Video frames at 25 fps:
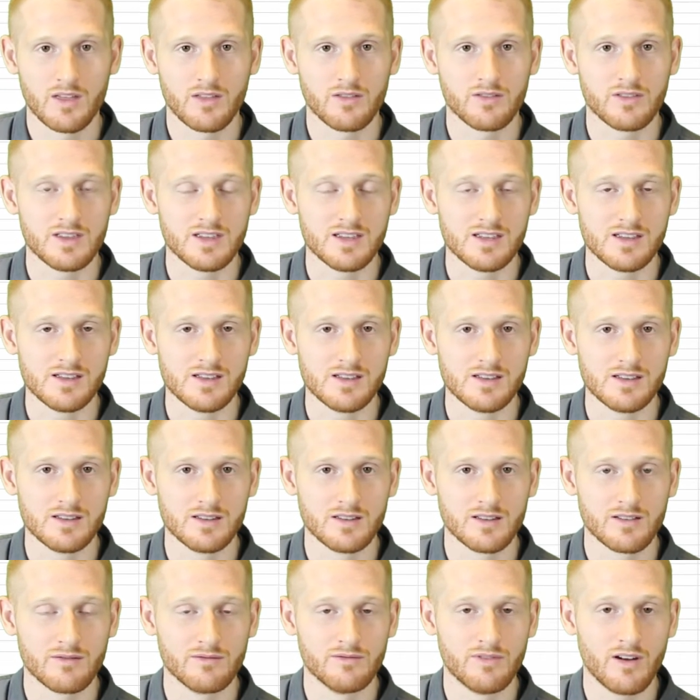
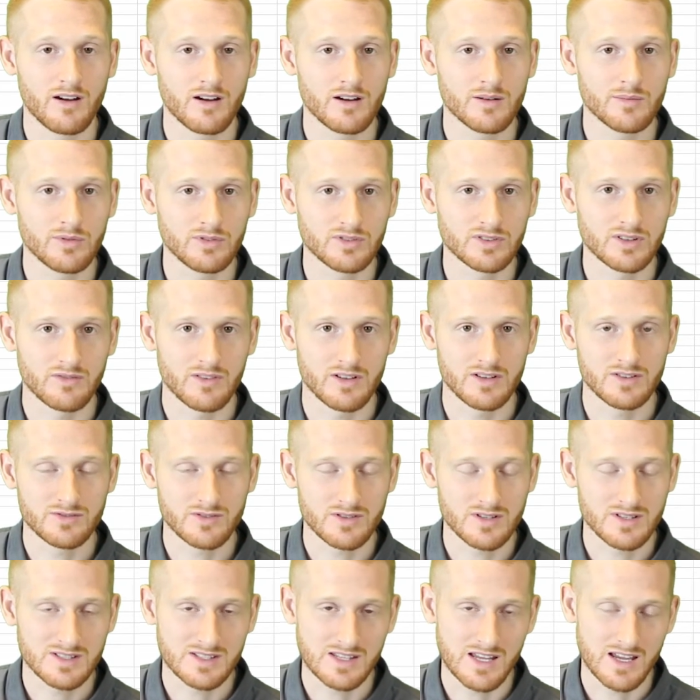the variables of
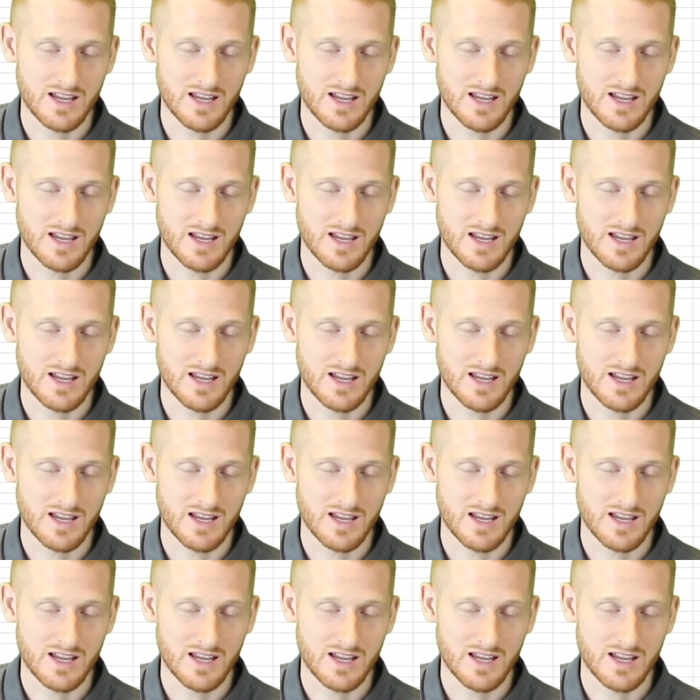interest